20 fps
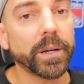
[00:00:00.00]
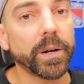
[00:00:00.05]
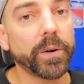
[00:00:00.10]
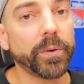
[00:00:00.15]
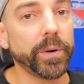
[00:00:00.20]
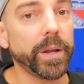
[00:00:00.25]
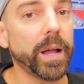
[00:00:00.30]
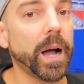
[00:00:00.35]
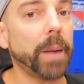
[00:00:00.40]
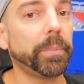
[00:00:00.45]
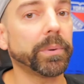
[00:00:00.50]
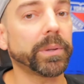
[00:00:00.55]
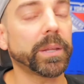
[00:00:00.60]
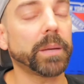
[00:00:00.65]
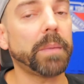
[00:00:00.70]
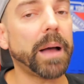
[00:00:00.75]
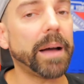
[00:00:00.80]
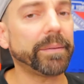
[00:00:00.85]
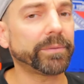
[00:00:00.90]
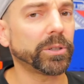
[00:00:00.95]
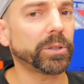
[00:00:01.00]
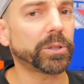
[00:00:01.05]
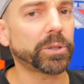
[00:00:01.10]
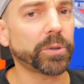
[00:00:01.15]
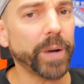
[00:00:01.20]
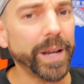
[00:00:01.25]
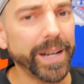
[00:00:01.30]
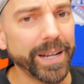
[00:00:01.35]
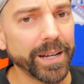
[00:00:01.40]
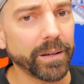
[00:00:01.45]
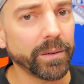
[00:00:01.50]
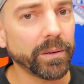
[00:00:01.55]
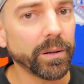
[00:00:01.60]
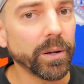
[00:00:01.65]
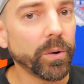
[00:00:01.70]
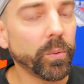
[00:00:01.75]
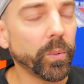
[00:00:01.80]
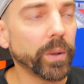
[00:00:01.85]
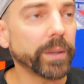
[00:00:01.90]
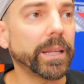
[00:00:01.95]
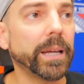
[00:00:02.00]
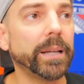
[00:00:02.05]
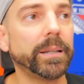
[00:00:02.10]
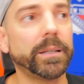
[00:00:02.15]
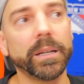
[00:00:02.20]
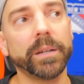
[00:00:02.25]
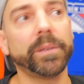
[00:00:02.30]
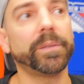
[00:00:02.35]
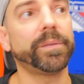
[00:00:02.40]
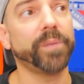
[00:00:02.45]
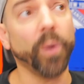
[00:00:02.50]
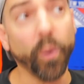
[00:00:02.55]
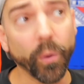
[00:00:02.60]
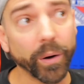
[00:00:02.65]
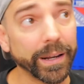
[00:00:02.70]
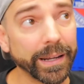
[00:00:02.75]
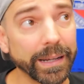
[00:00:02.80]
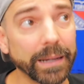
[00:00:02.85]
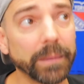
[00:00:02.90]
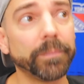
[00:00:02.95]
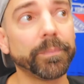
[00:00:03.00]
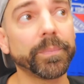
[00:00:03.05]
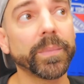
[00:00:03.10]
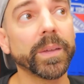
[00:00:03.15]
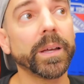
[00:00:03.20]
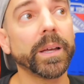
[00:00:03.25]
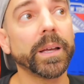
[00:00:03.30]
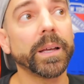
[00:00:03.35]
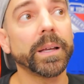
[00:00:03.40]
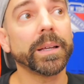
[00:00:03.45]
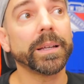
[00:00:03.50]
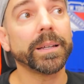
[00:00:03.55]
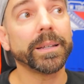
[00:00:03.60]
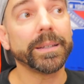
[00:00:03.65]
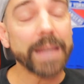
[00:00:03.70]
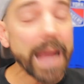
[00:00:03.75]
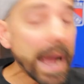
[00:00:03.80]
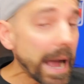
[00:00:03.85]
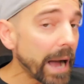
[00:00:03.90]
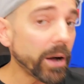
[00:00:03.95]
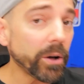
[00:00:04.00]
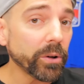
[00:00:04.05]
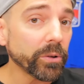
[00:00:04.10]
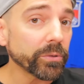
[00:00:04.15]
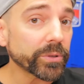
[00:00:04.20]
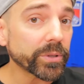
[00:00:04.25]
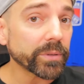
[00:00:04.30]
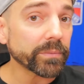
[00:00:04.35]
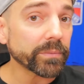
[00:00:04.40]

re-up with him after trading what they did for him. Now,